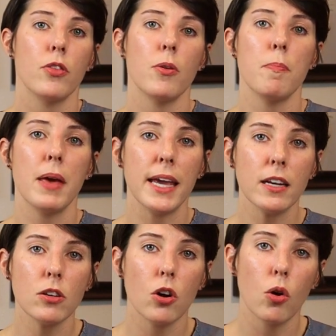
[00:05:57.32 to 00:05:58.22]
The
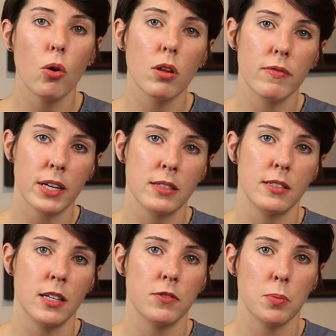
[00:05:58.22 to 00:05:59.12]
main goal of an
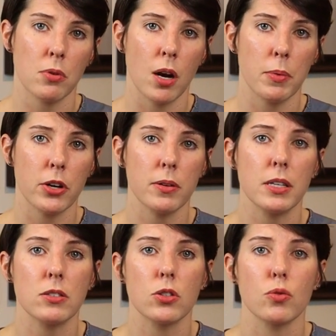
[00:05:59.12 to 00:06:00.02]
incentive spirometer
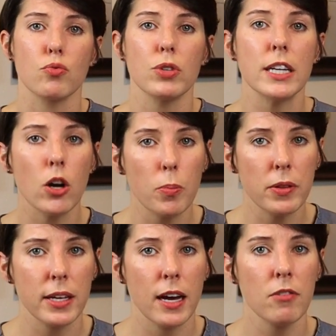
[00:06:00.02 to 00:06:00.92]
is to reopen
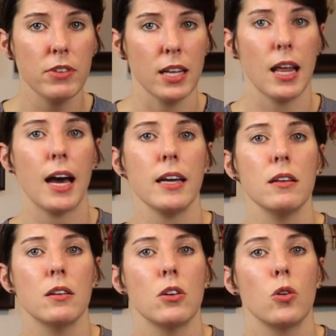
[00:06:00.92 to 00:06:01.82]
the alveoli,
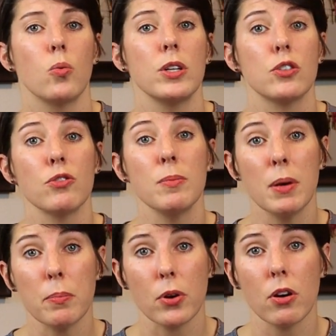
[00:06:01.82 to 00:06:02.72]
which
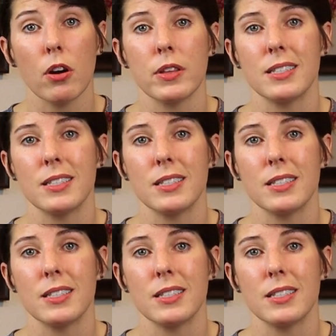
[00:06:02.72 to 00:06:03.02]
remember are